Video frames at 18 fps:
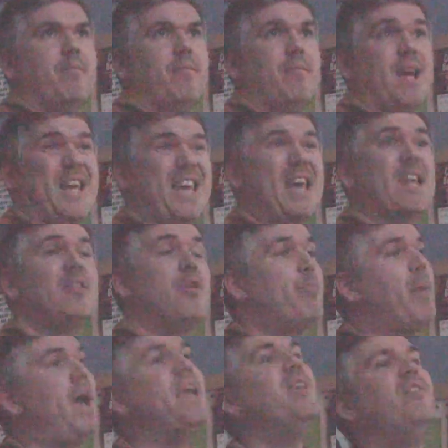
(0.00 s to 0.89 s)
again, the
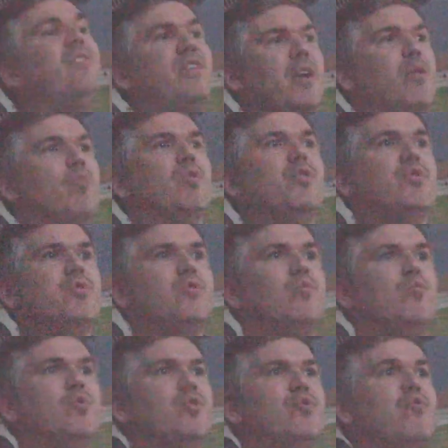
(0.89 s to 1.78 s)
pacing
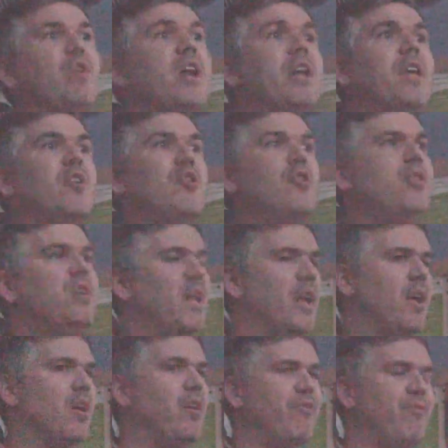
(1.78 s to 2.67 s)
was really good, and
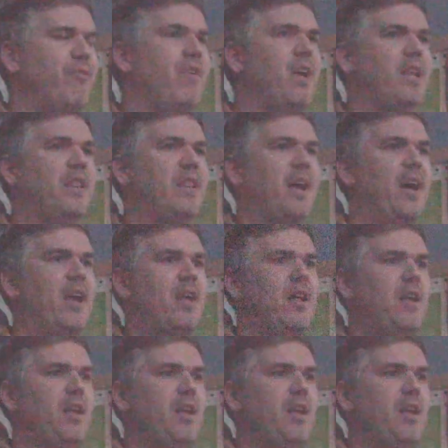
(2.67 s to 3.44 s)
it kind of fit in that,